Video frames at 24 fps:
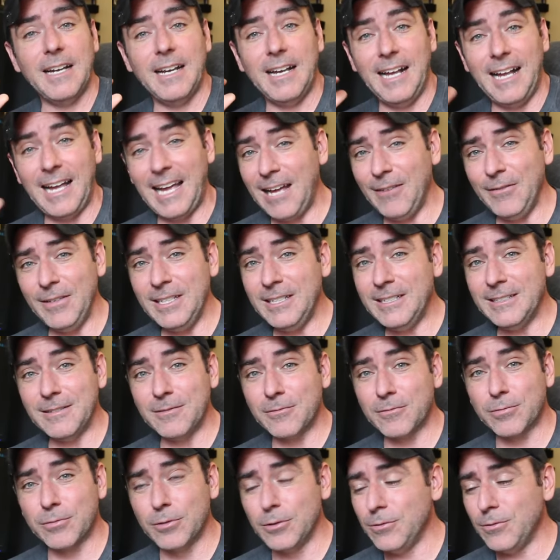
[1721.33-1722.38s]
having
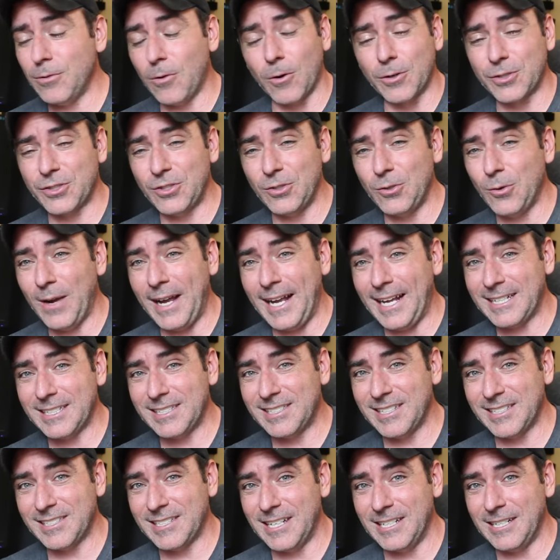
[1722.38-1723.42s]
root or sudo
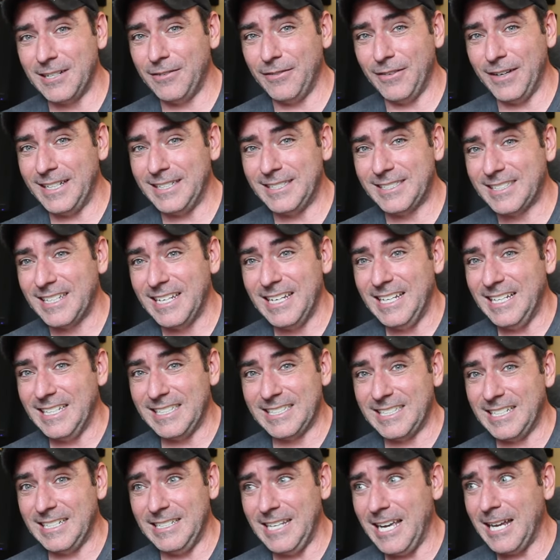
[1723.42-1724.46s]
access on the device
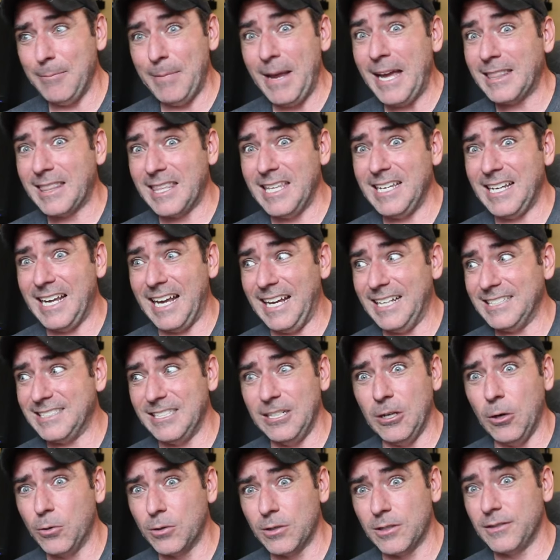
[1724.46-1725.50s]
is not a bad thing. As an
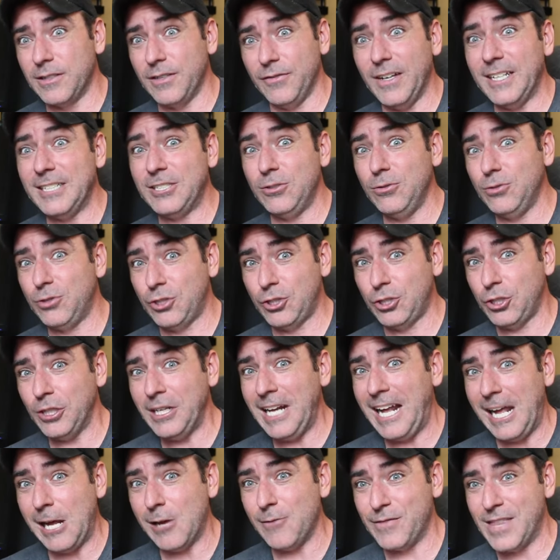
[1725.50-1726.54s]
owner of a device, you should
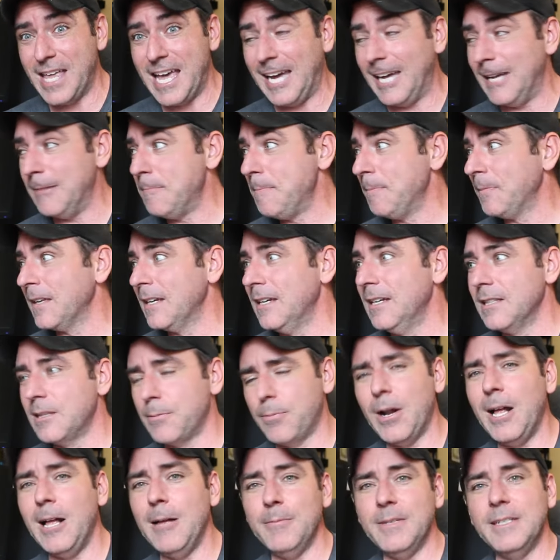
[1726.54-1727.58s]
have that. The
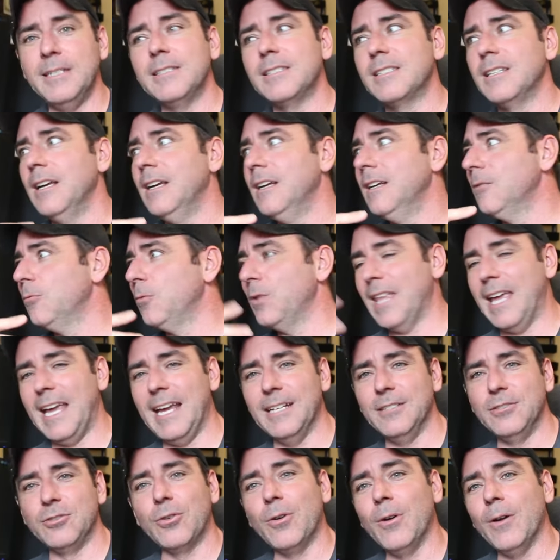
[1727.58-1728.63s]
problem is with
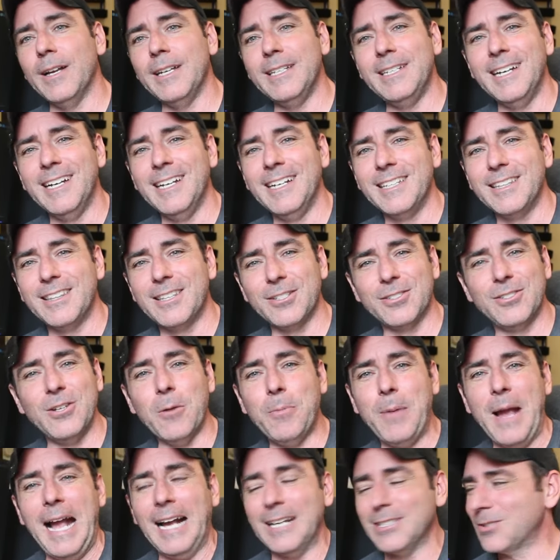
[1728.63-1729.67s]
Android, there's no
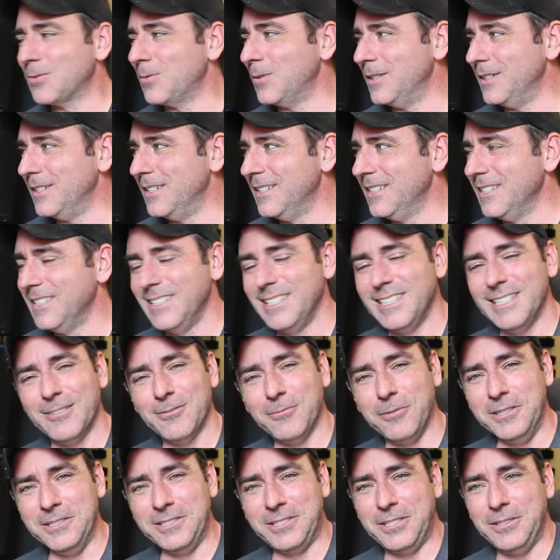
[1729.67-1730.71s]
password.
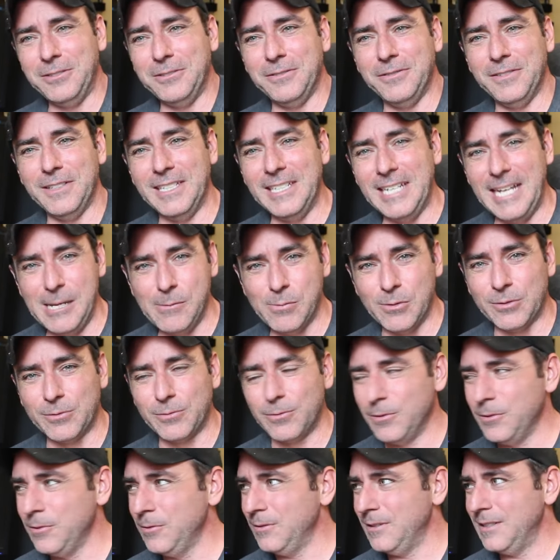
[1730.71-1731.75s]
Once you've enabled
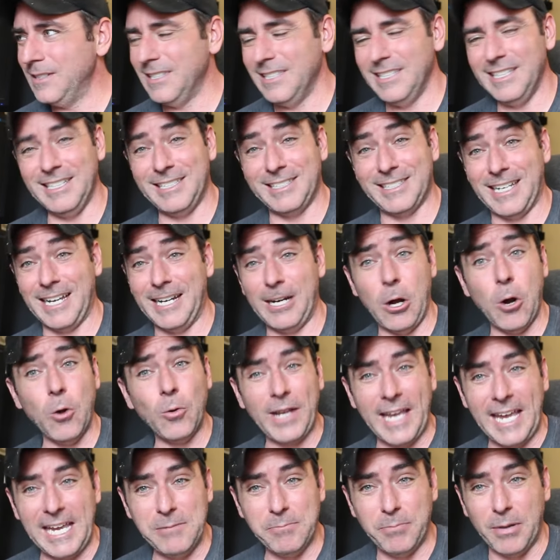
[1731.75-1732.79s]
root, it's an
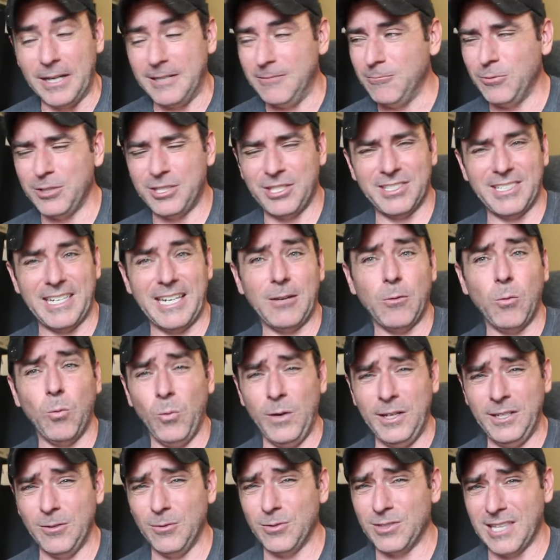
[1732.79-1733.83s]
OK button, which is like
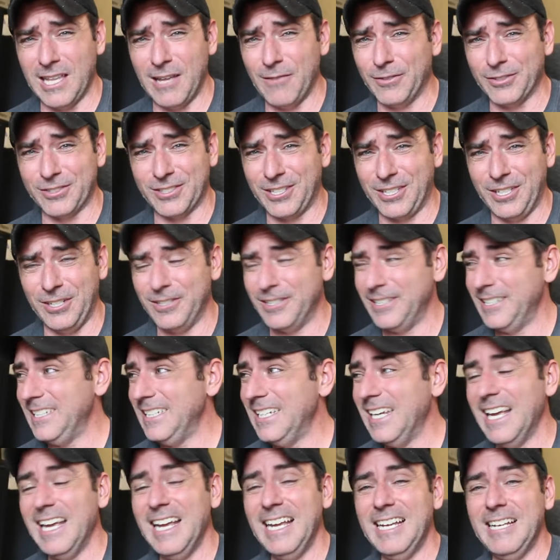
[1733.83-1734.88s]
Windows level
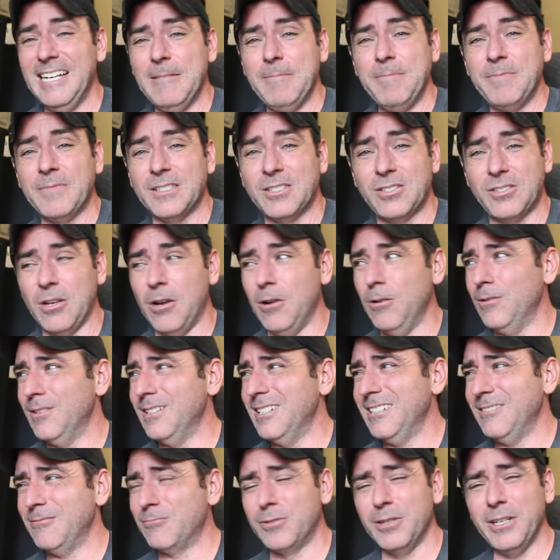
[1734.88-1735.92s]
security. So
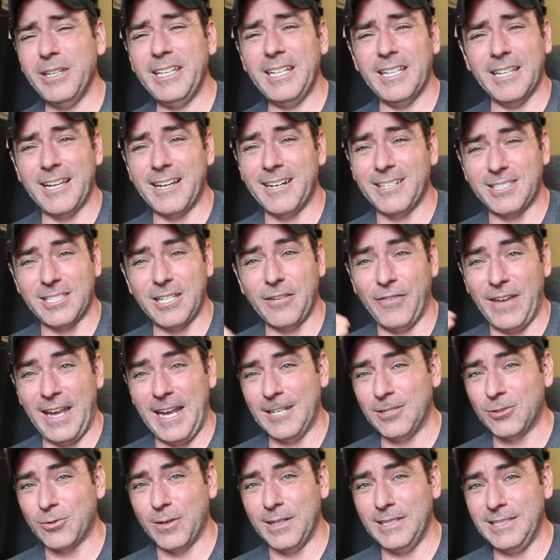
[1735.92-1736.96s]
really a lot of stuff
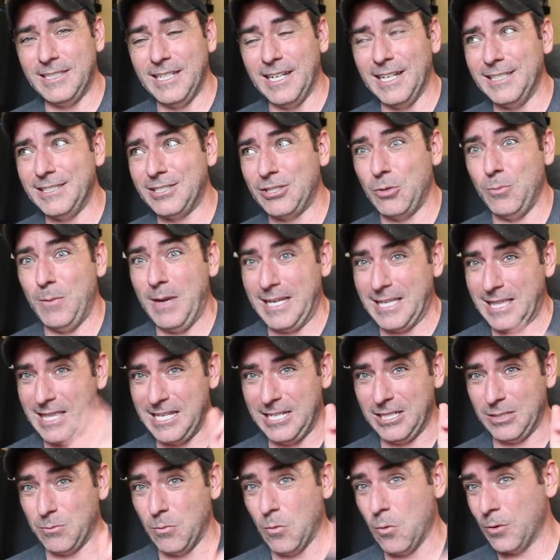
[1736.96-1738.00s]
Android does to make
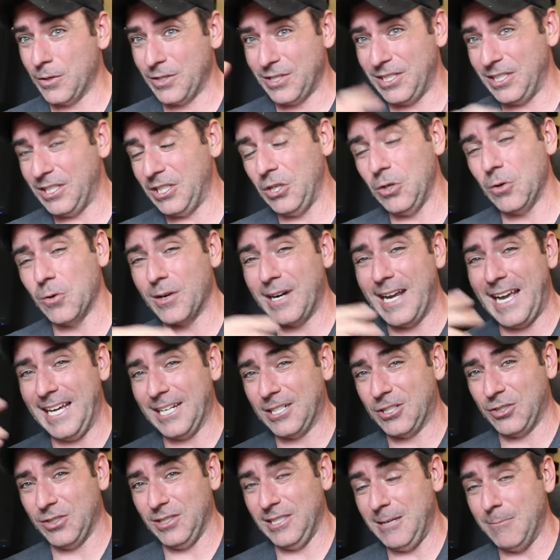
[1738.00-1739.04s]
things more secure,
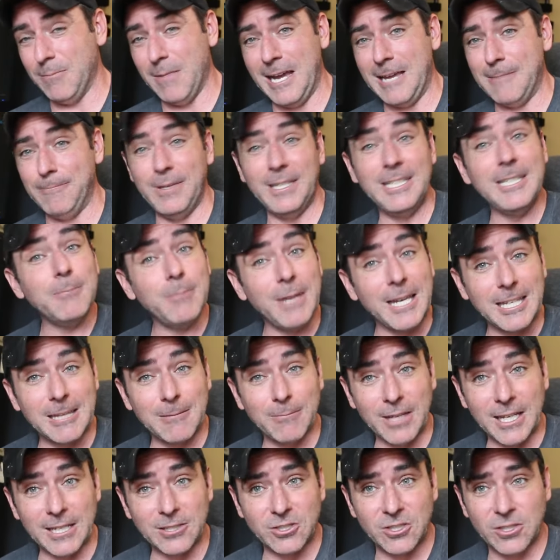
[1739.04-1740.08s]
actually, in my opinion, make them
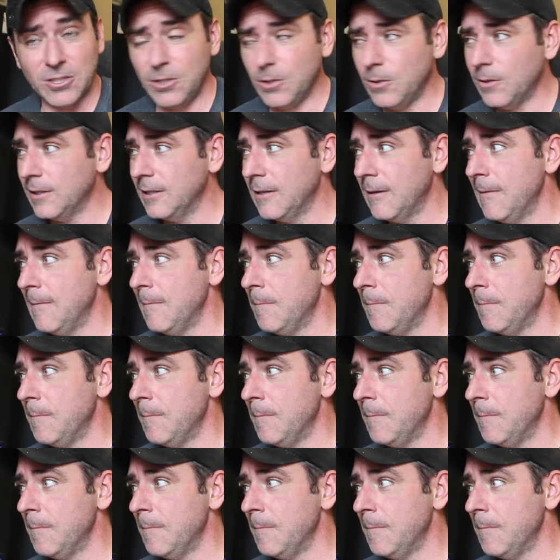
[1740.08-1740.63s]
less secure.